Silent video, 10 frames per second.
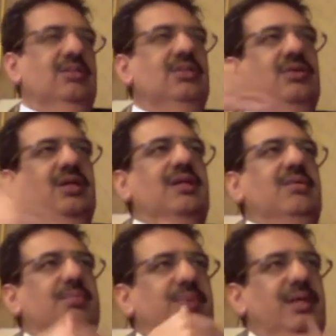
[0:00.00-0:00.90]
You can
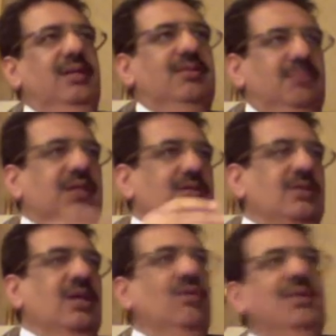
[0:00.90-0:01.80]
compete because you
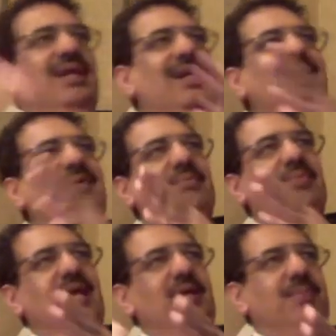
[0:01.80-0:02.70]
can only at,
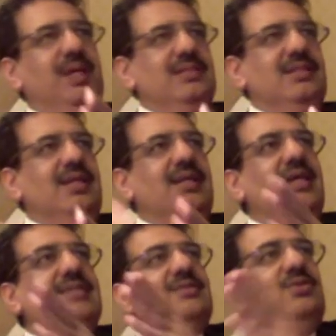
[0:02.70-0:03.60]
at best get
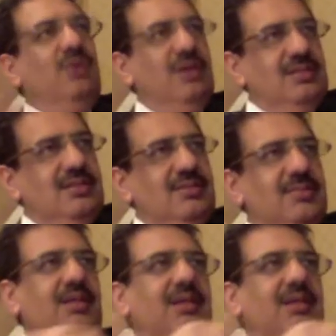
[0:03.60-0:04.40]
as good as them.